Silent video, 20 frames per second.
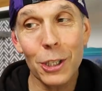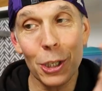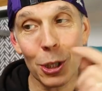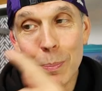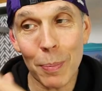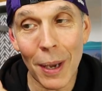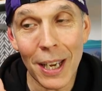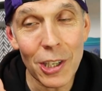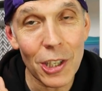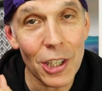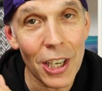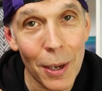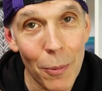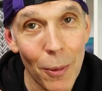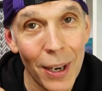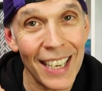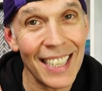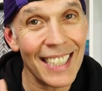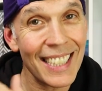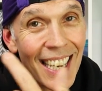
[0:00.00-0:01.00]
especially
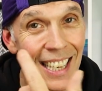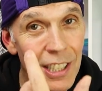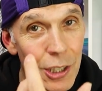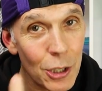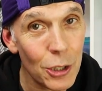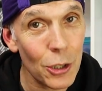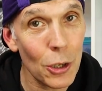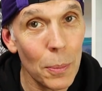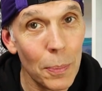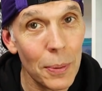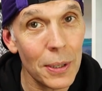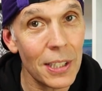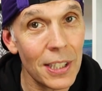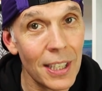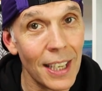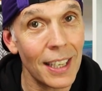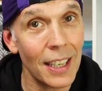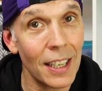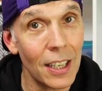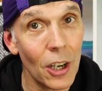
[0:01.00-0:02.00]
when it's their super
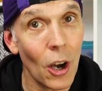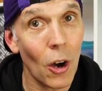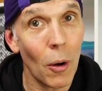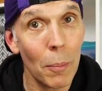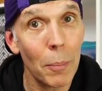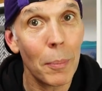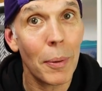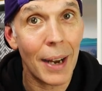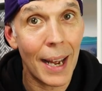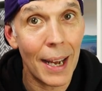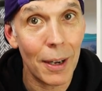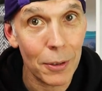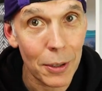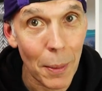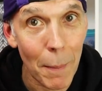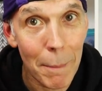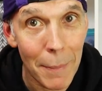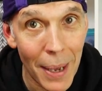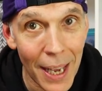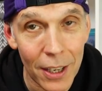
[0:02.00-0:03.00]
sticky
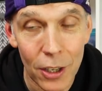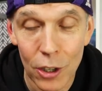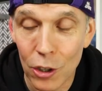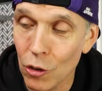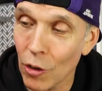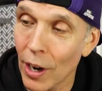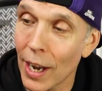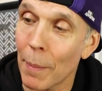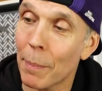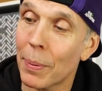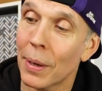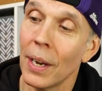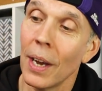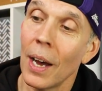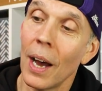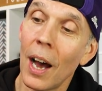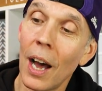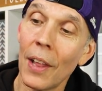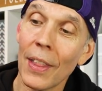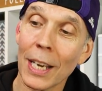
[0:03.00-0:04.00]
compound mega grip.
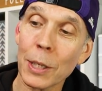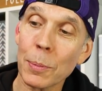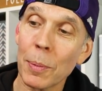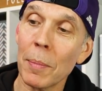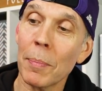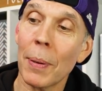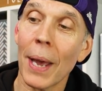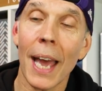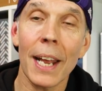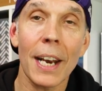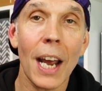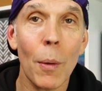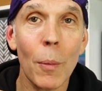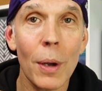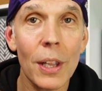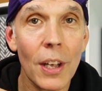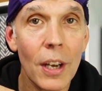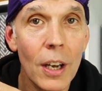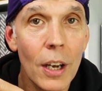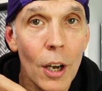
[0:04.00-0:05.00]
Uh, that's been paired up
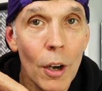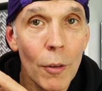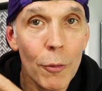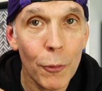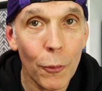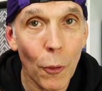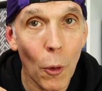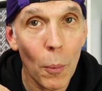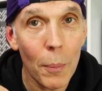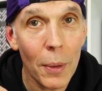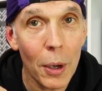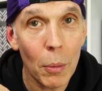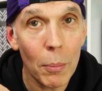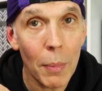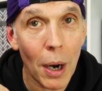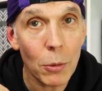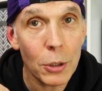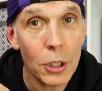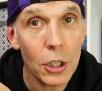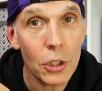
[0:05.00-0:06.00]
with a 4 mil
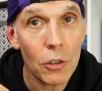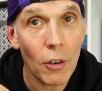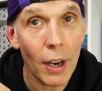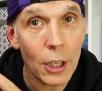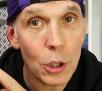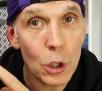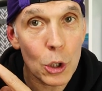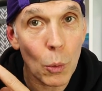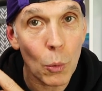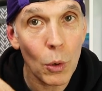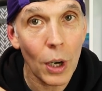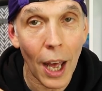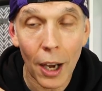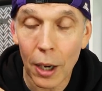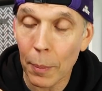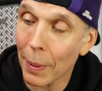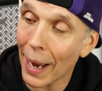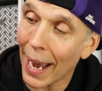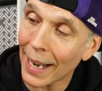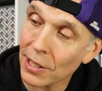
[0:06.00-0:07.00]
multi-directional
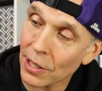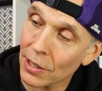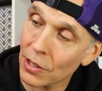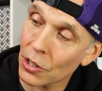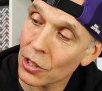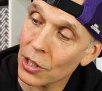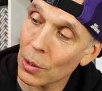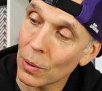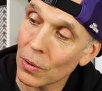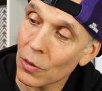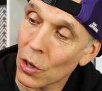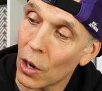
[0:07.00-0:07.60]
lug pattern, so we've